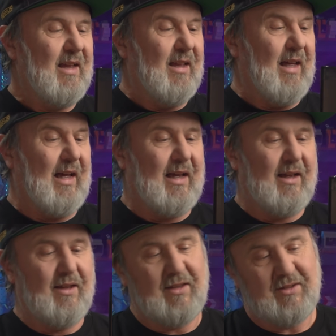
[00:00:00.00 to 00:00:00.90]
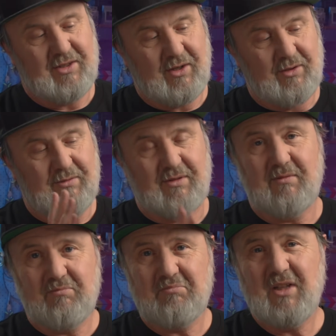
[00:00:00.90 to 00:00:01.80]
So,
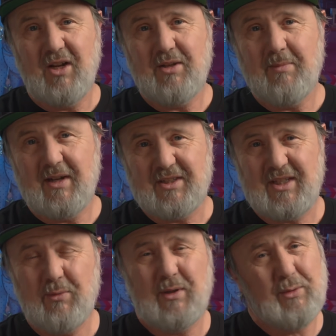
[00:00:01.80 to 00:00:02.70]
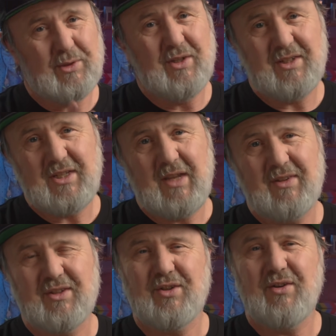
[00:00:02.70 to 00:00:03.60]
you know, you might say, well, it was nice
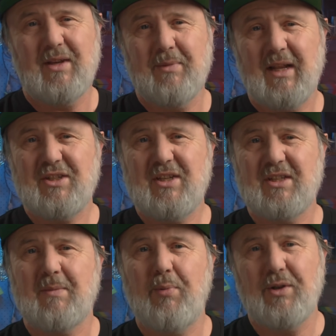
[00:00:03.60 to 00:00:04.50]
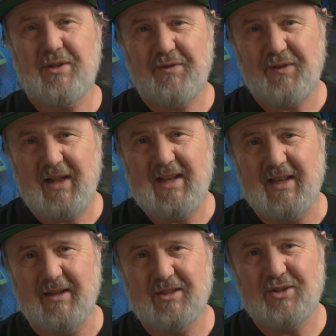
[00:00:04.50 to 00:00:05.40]
having a screen, but actually it's a point of
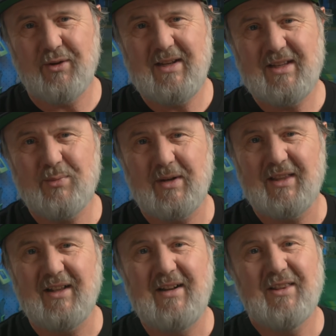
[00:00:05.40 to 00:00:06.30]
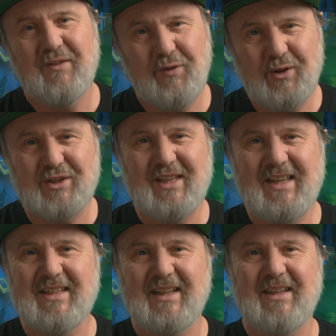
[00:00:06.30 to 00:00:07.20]
failure. A screen is one of the first
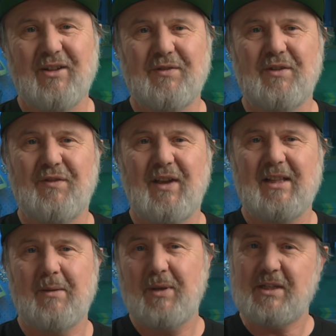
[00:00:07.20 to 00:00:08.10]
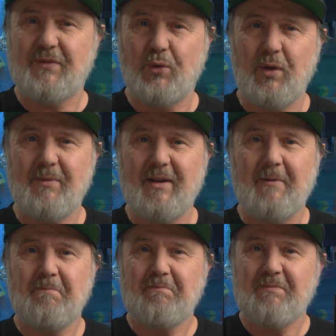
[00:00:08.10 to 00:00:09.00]
things that can often fail on a piece of equipment.
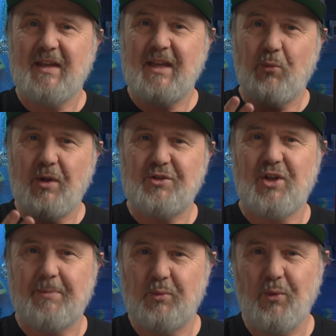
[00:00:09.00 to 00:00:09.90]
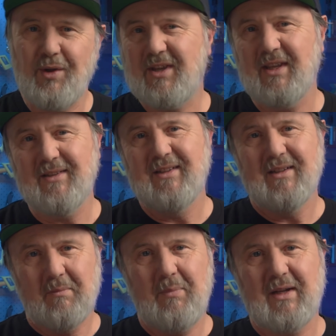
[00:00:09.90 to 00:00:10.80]
It won't stop it working,
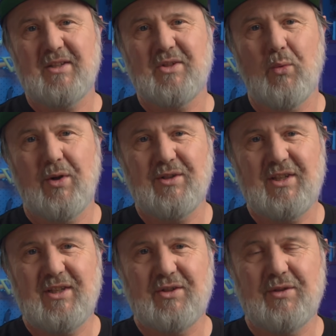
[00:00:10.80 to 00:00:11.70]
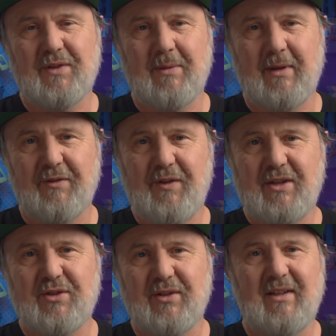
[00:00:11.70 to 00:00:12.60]
but it's a warranty issue for the
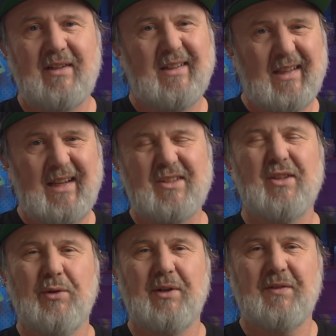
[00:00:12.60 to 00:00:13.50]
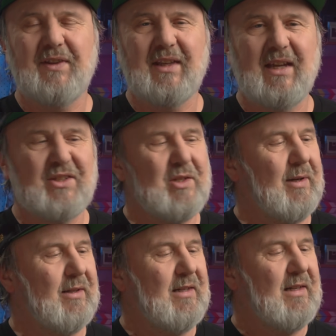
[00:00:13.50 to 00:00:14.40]
manufacturer and it's annoying for the
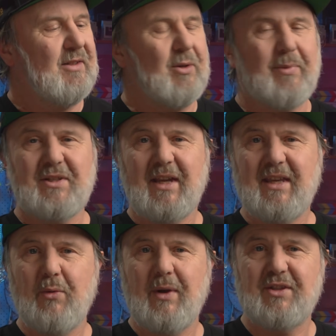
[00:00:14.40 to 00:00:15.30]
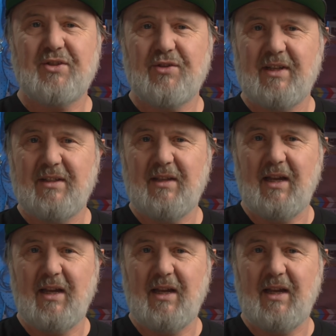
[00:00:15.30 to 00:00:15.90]
customer. So by taking away the screen,